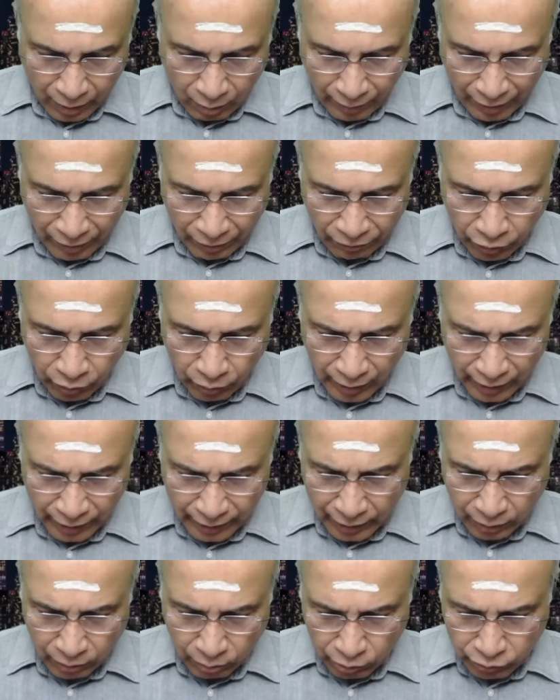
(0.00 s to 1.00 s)
When fuel
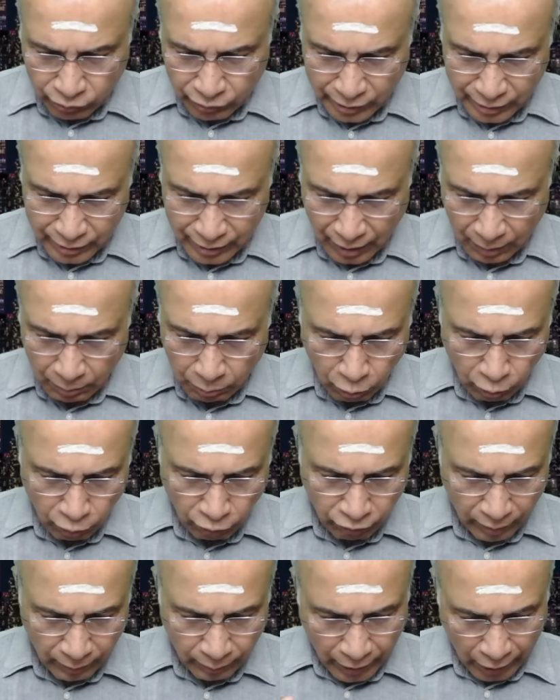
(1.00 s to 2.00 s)
control switches are
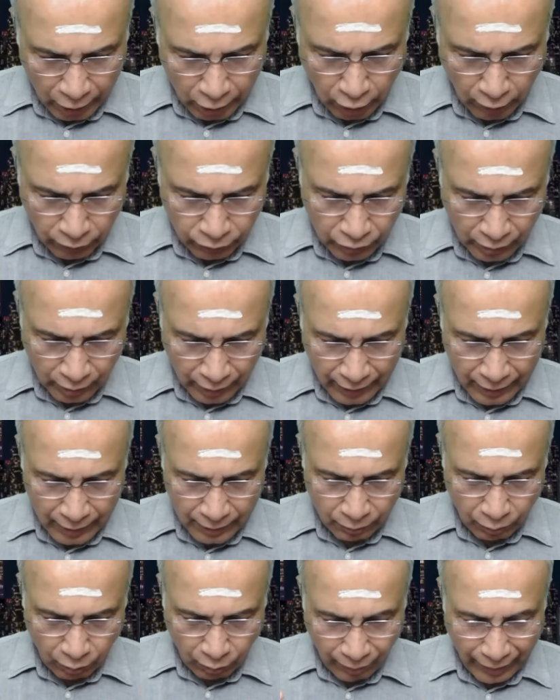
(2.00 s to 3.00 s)
moved from cutoff to
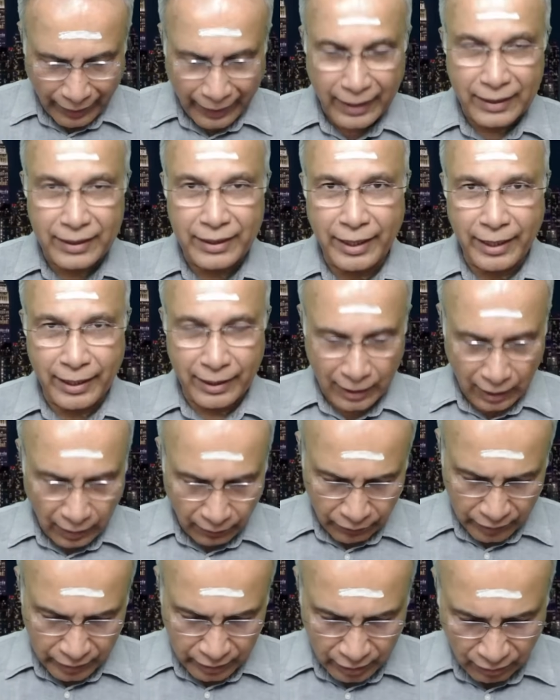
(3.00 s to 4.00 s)
run while the
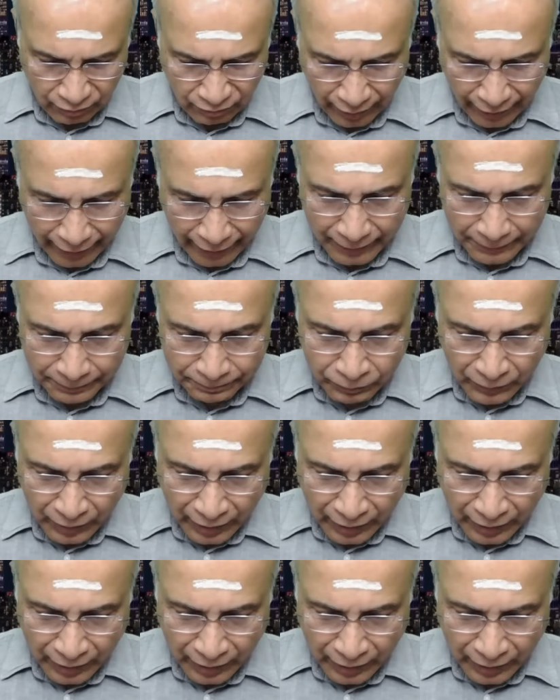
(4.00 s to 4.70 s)
aircraft is in flight,